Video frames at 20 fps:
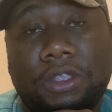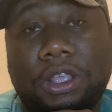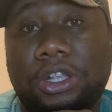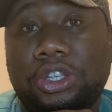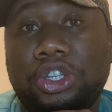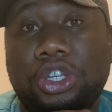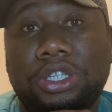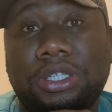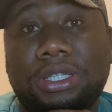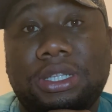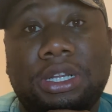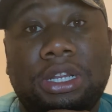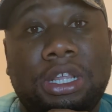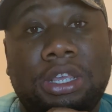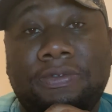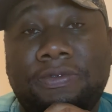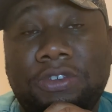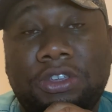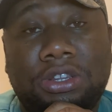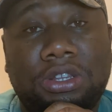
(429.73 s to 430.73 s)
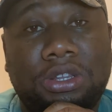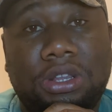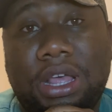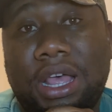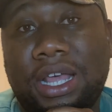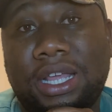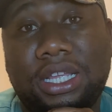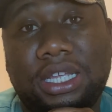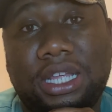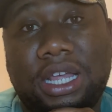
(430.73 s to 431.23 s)
just living
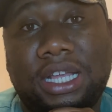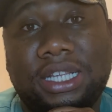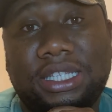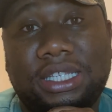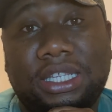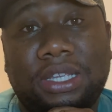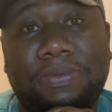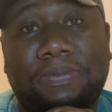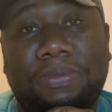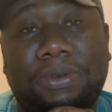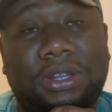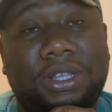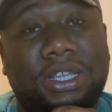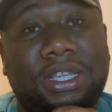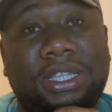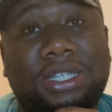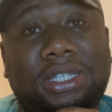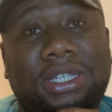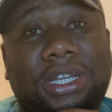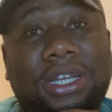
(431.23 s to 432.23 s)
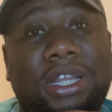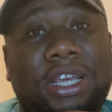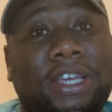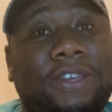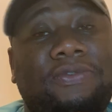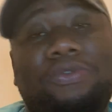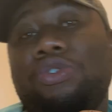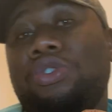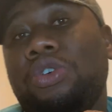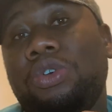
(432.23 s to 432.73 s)
a simple, easy
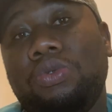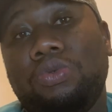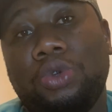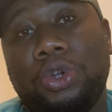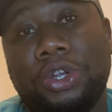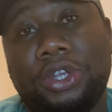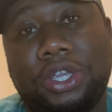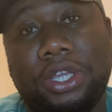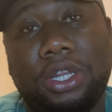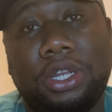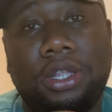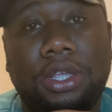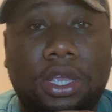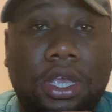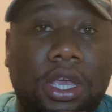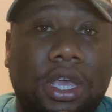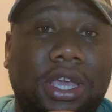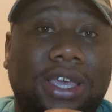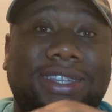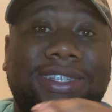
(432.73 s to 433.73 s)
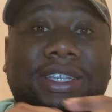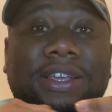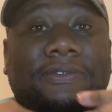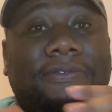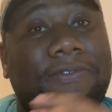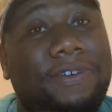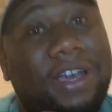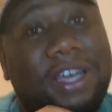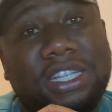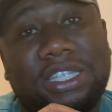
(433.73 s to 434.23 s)
life without working. It's a
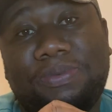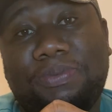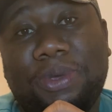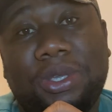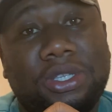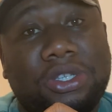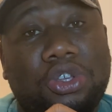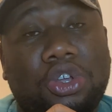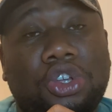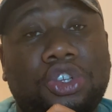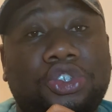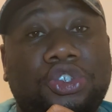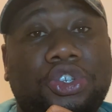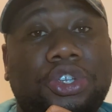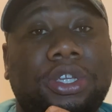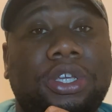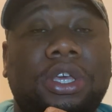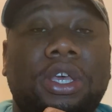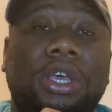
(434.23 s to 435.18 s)
fast-paced country.